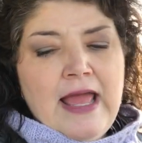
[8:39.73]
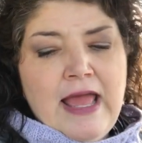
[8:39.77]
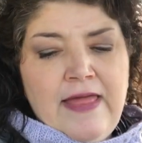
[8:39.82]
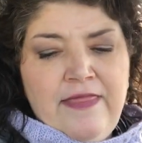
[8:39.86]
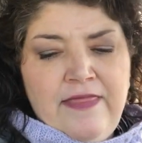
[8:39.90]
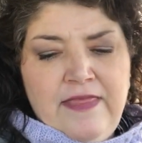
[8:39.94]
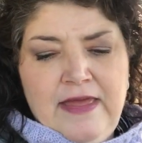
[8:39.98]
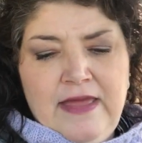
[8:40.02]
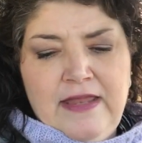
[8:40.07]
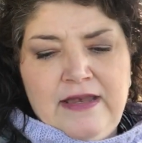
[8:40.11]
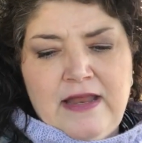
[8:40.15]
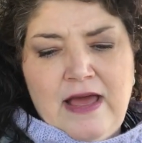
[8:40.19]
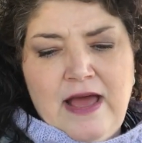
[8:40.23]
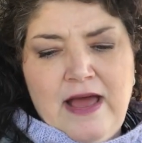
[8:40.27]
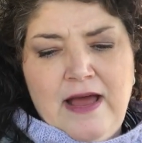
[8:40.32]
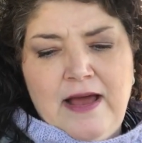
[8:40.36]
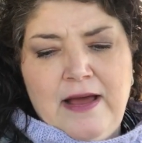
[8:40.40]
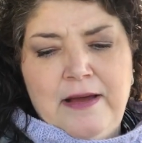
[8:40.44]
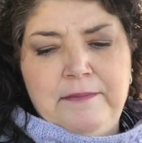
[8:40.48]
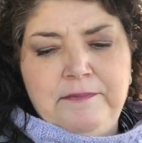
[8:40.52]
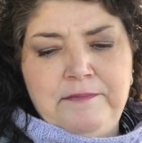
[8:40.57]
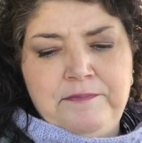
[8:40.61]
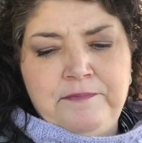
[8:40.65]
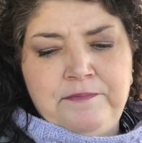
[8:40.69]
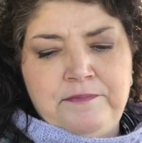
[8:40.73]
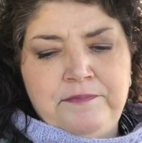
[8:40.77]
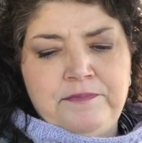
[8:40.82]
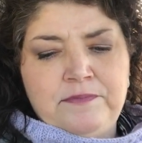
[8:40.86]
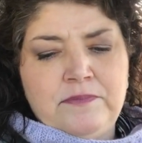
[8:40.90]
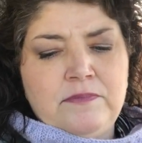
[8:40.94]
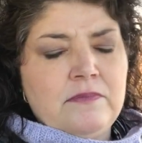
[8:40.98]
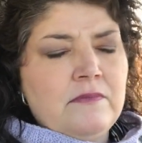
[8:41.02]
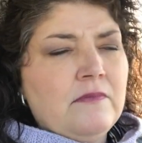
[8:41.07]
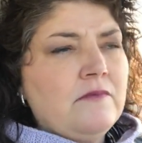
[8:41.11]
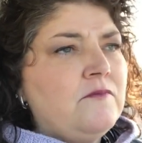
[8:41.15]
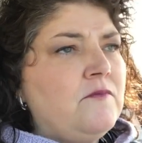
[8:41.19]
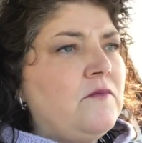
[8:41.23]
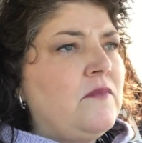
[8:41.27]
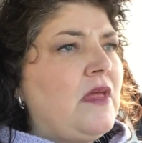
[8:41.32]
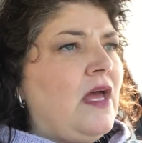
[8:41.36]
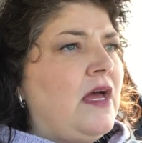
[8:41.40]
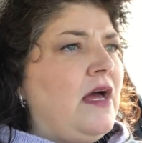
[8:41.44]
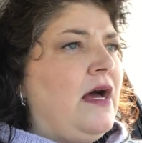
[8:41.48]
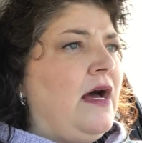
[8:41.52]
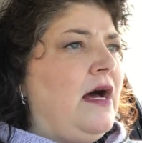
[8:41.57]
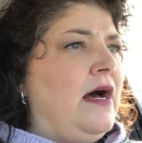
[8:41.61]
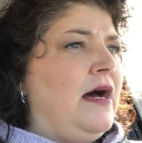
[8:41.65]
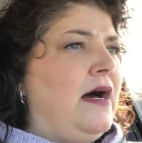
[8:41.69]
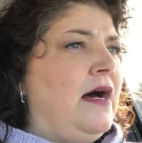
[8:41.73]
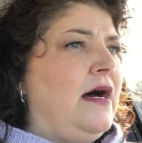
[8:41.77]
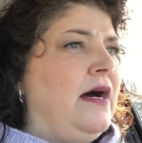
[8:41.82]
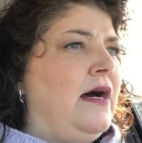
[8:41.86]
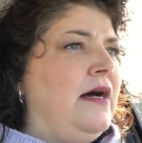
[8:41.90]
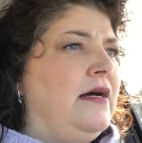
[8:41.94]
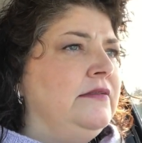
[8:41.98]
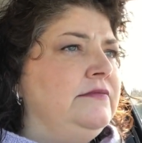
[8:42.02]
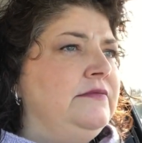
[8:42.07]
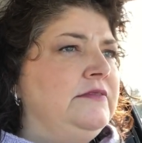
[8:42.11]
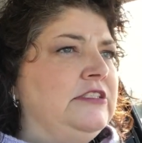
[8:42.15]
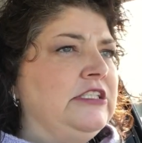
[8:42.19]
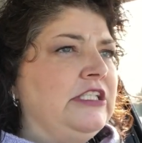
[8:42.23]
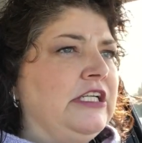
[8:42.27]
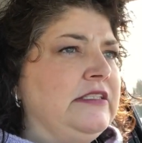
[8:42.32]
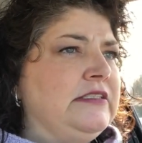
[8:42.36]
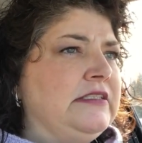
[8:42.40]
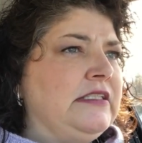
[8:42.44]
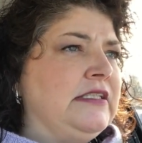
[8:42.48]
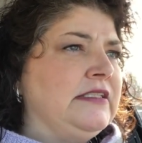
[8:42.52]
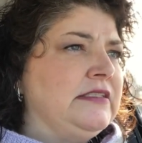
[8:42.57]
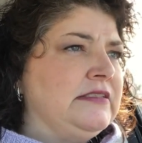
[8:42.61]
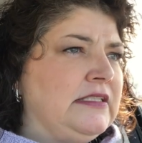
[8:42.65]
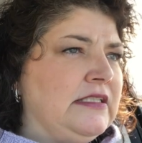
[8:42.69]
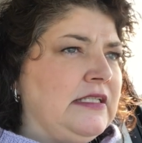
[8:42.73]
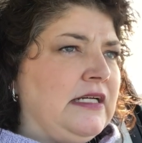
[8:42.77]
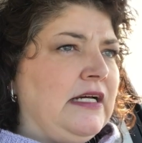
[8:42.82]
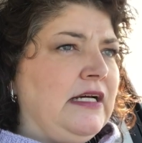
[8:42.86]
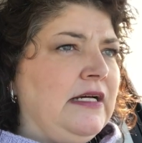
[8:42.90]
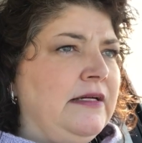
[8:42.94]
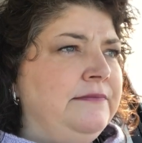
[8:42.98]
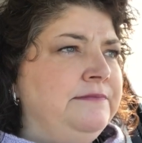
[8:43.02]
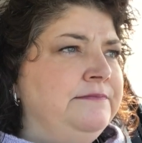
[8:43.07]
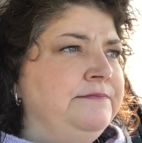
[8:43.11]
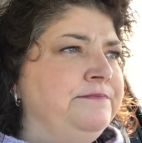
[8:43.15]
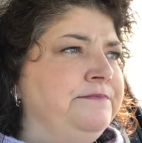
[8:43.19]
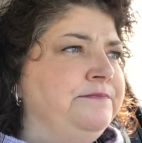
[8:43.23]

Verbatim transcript: And then, um, uh, da -da -da